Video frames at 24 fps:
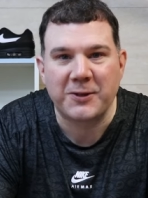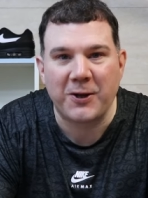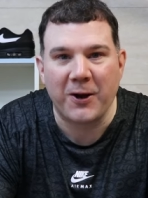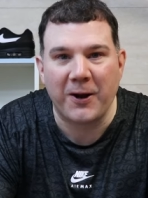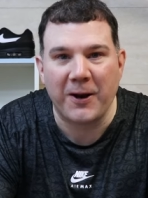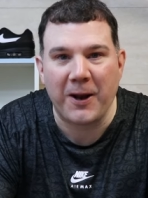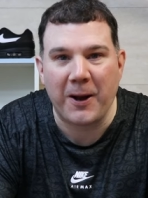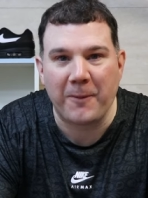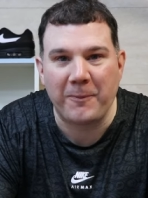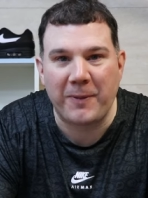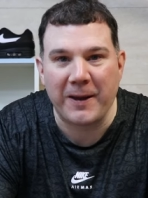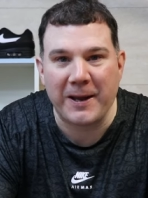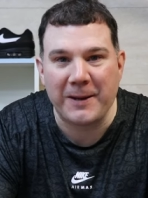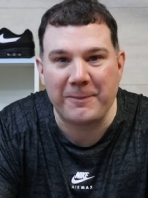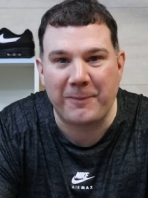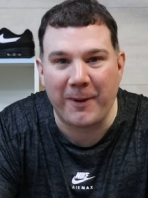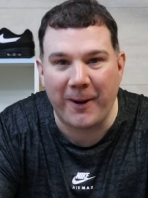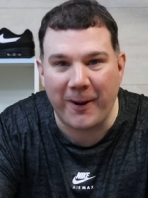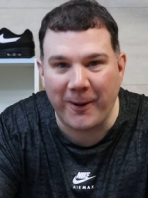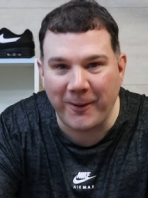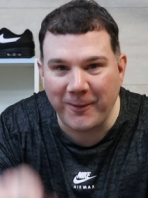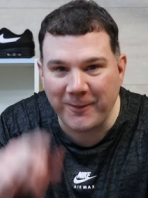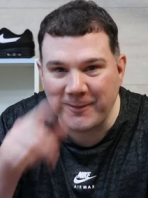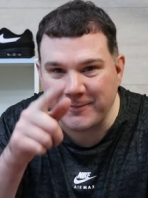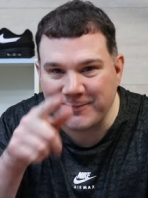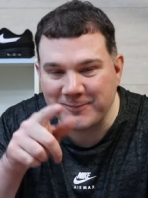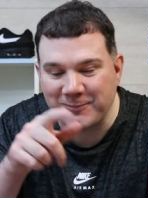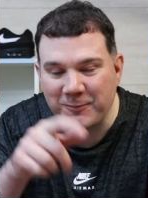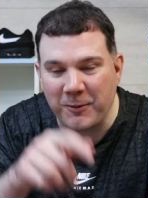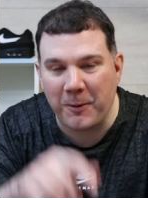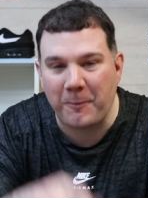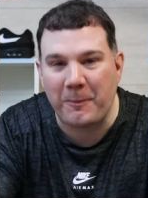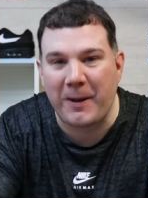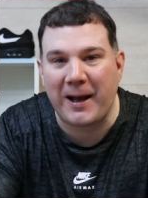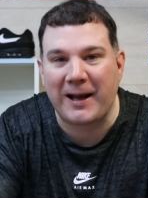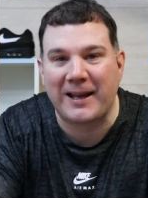What's going on, people?
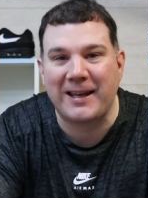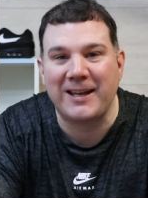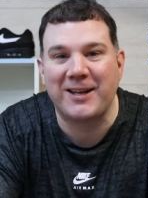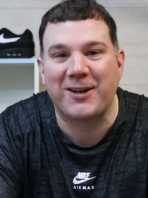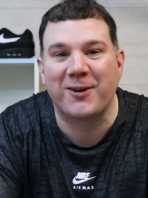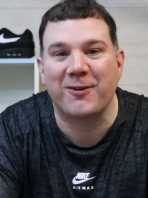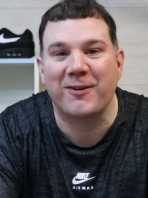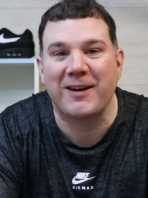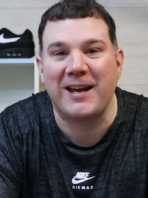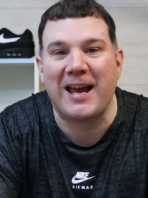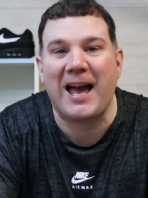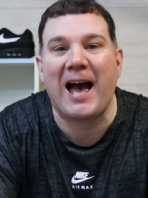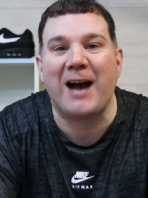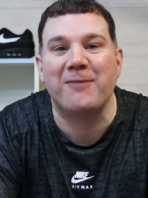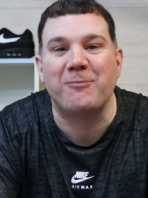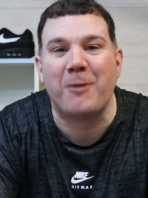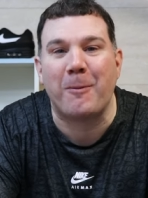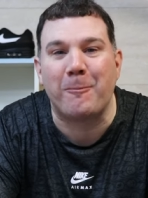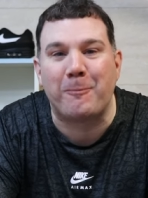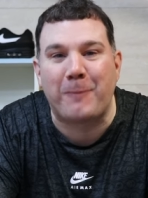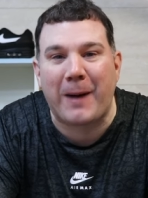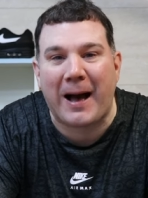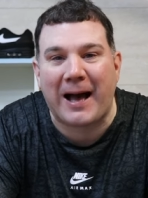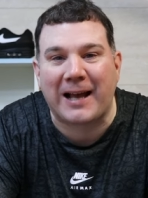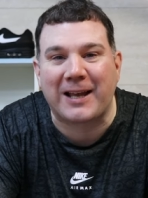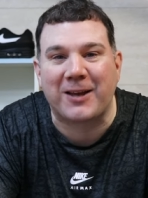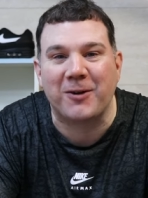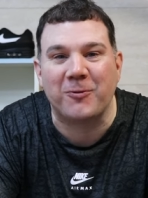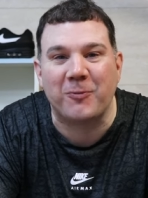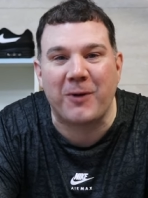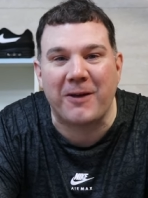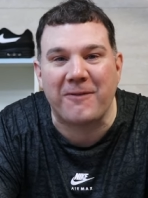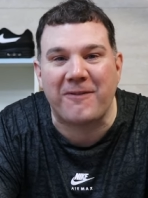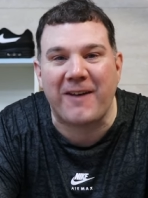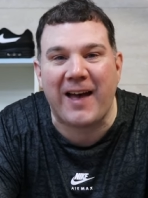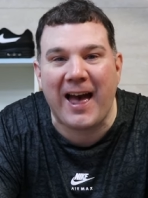We're back in Korea and we're back
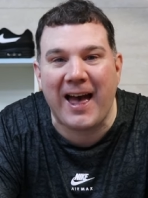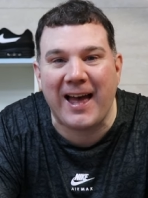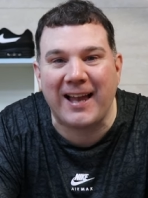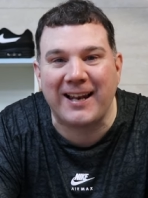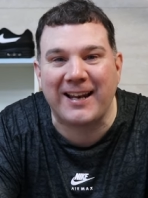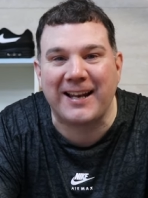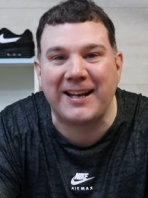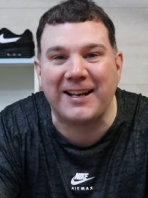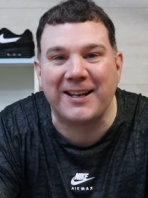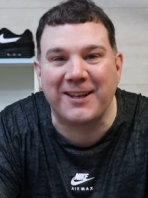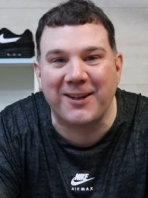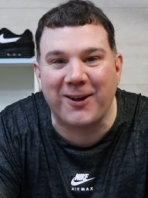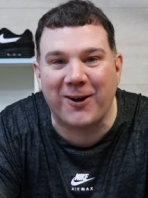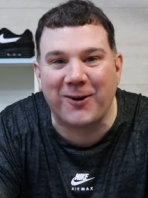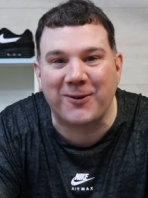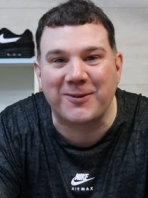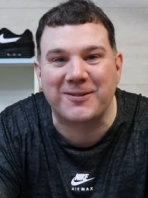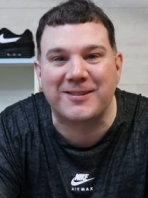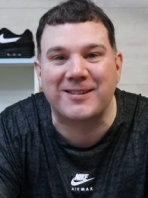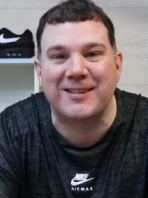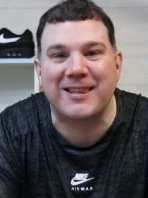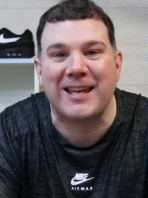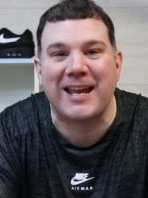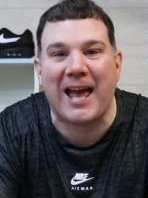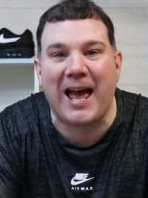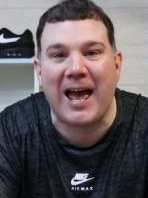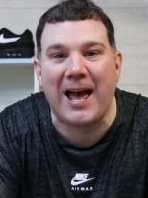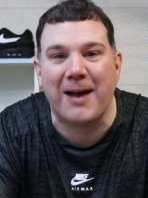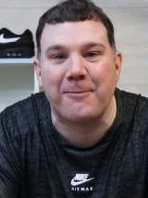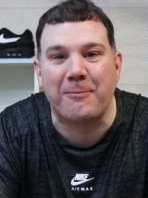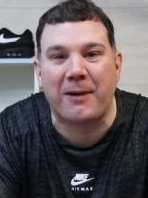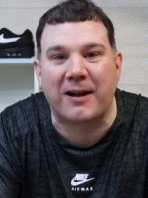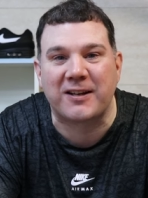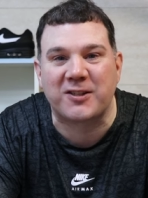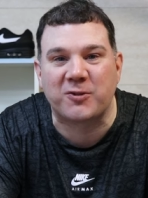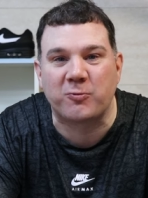with Ellie Lux, the
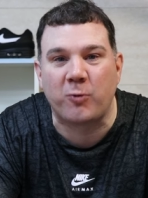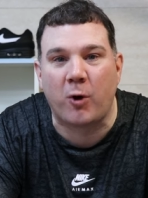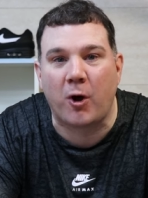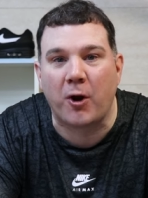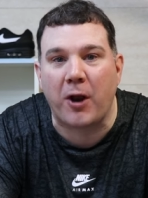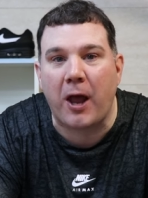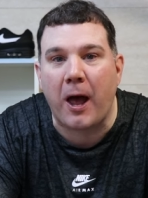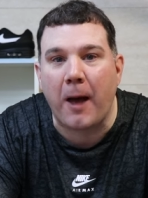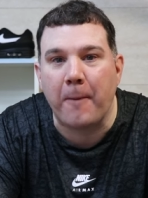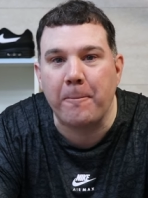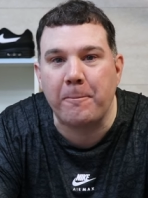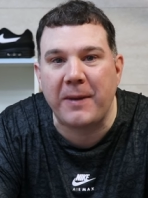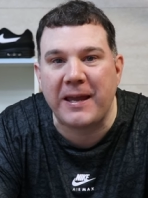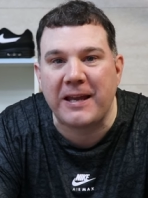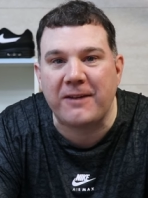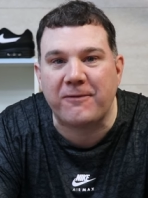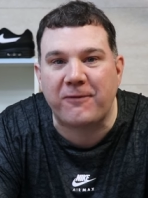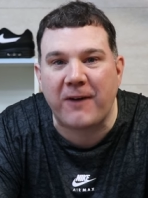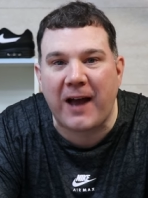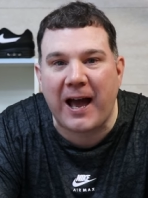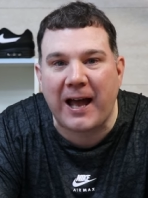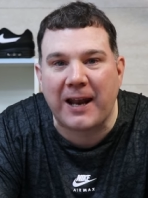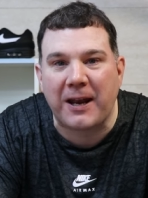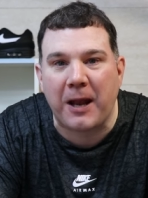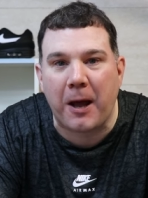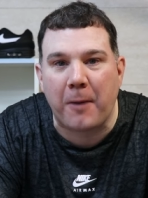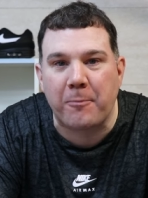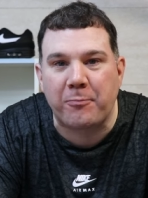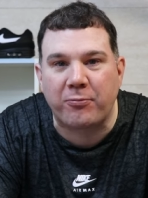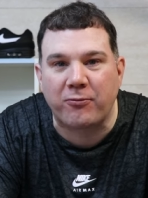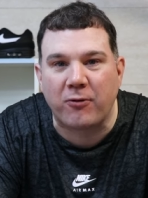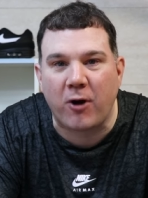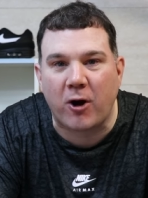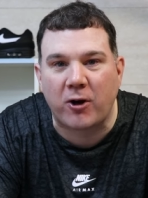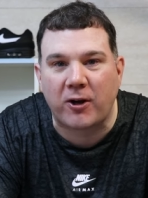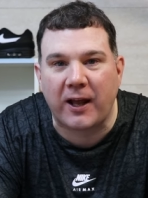Air Max 1 beef and a
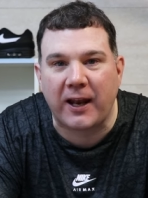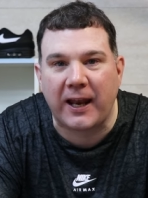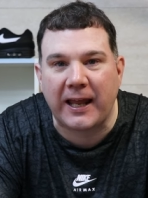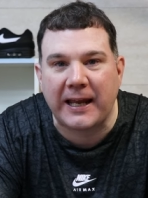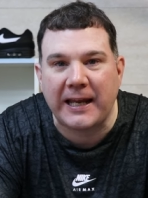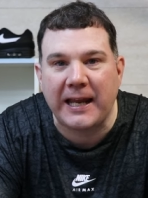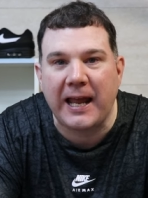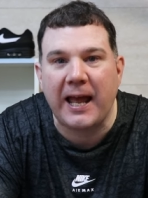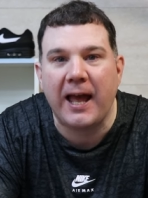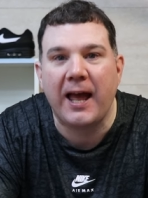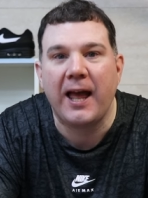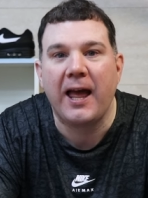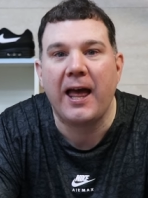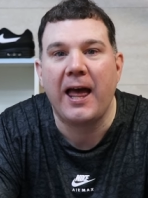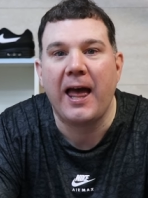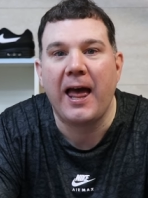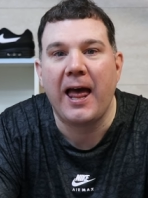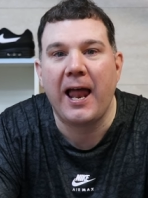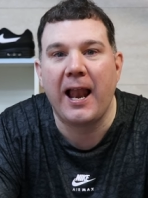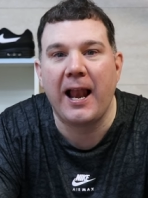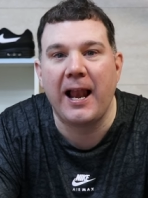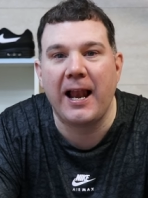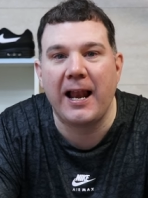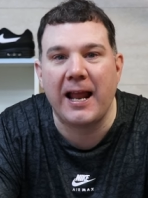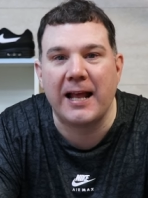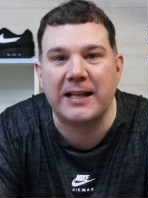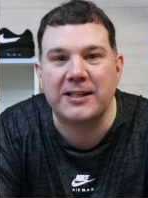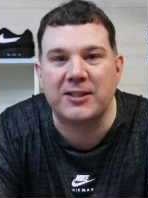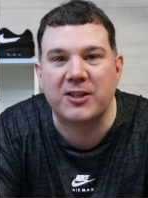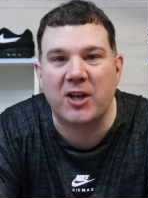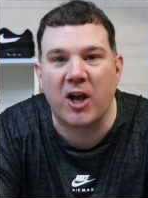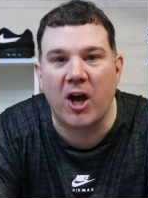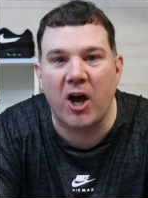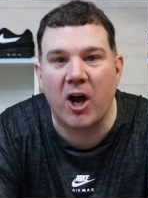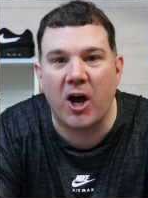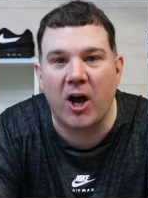broccoli.
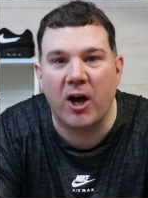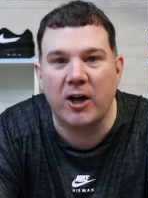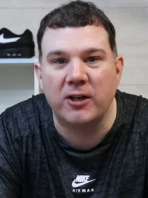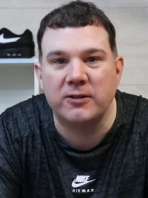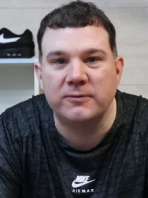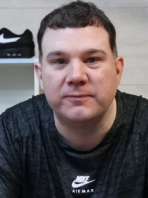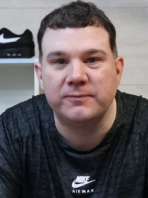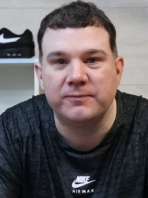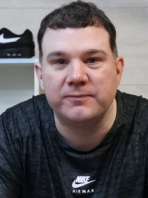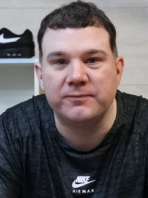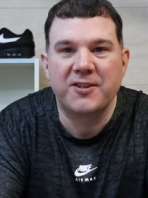Let's go.